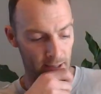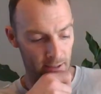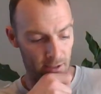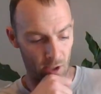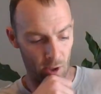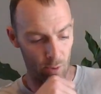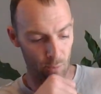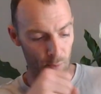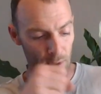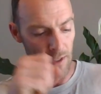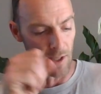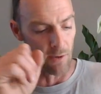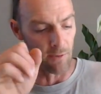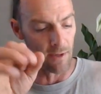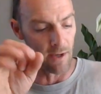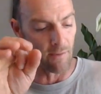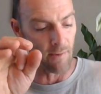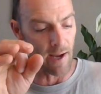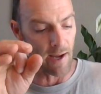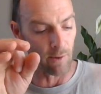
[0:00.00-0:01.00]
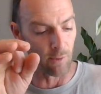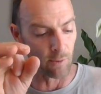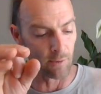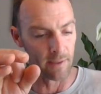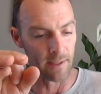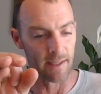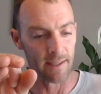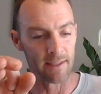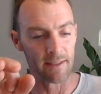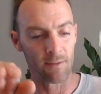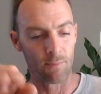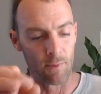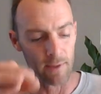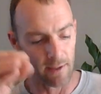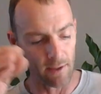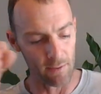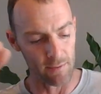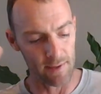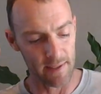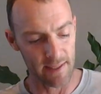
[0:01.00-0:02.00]
So we don't know how old he is. We
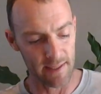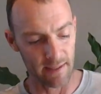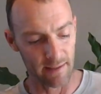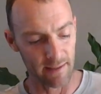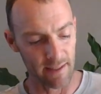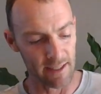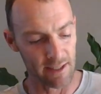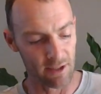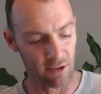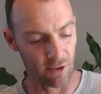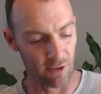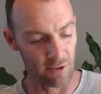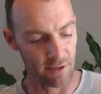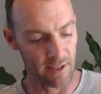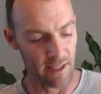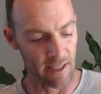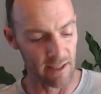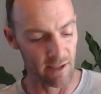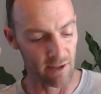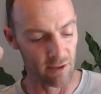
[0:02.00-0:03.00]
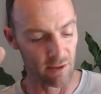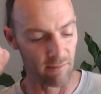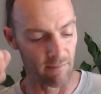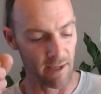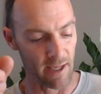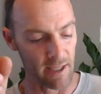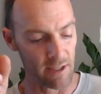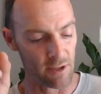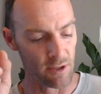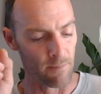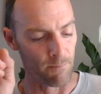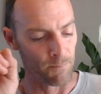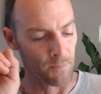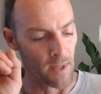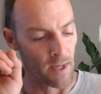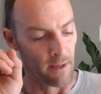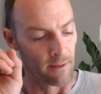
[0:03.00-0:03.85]
know he's at least 13 years of age.